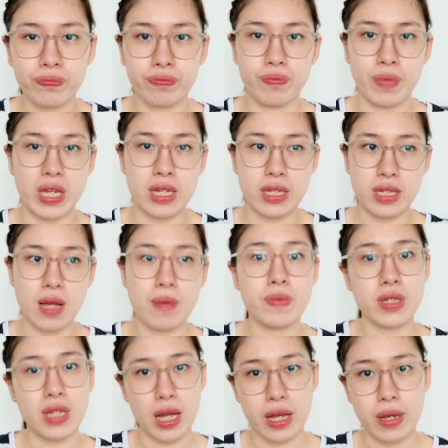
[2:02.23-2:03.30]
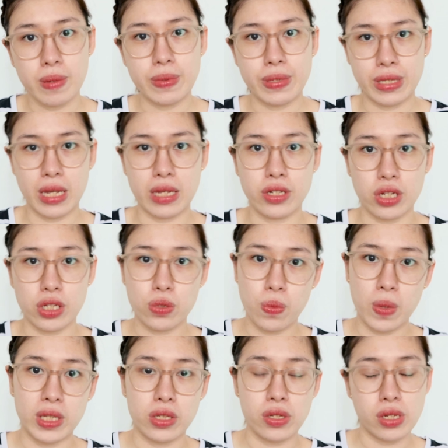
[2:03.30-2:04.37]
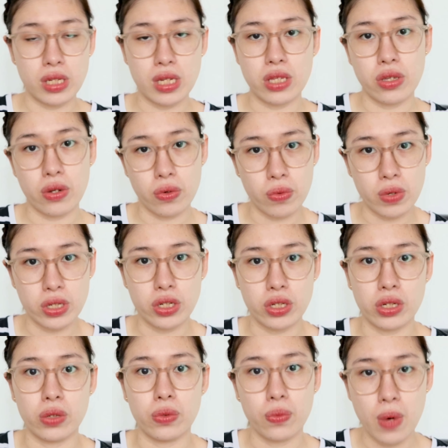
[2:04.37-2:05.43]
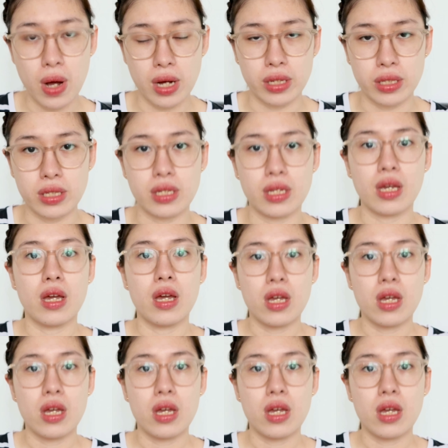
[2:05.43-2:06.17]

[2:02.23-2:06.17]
because sometimes they just want to see the original ones.